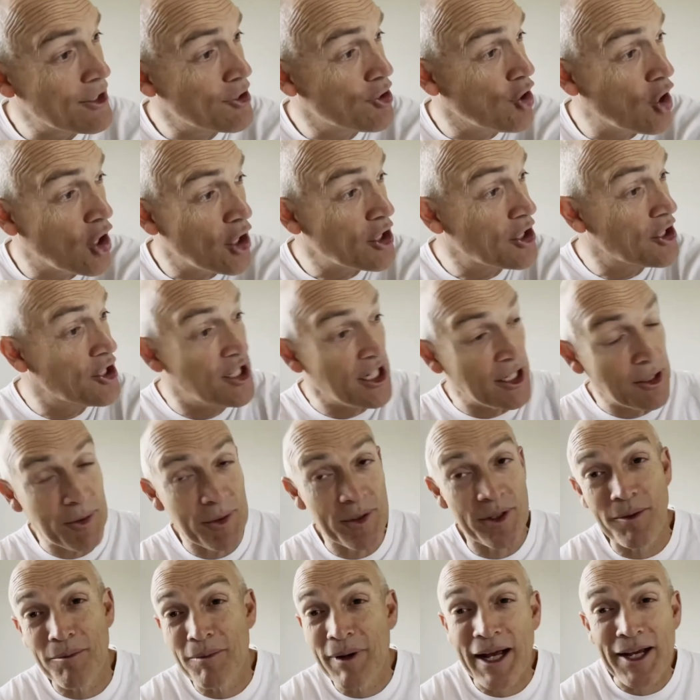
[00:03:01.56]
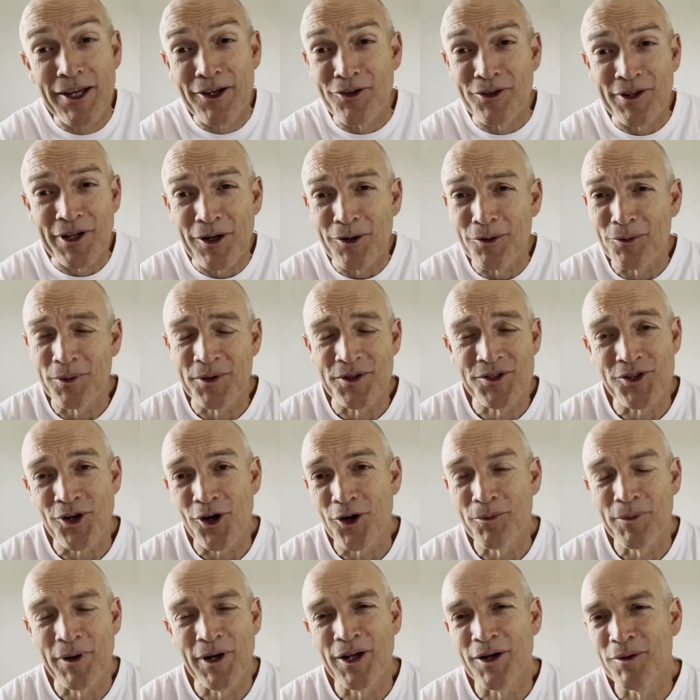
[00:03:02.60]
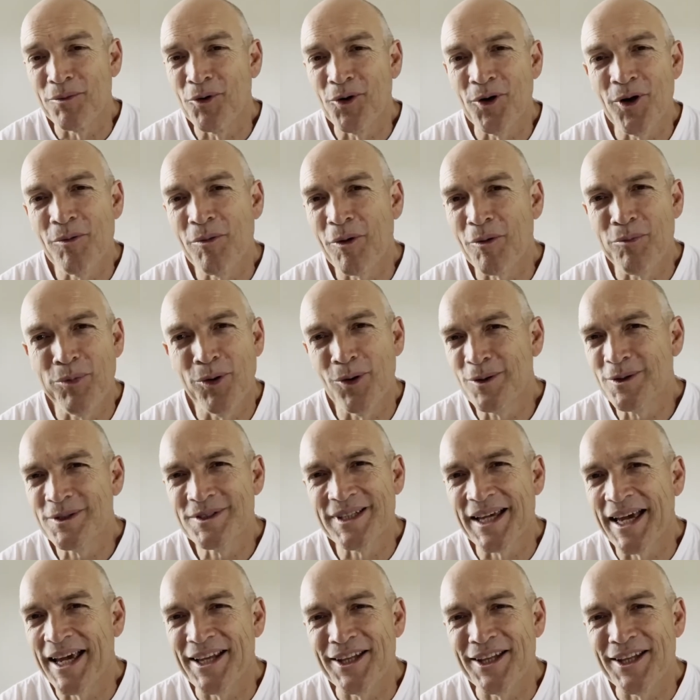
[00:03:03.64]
God, deal with them like you dealt with Solomon and Gomorrah. But Paul's saying,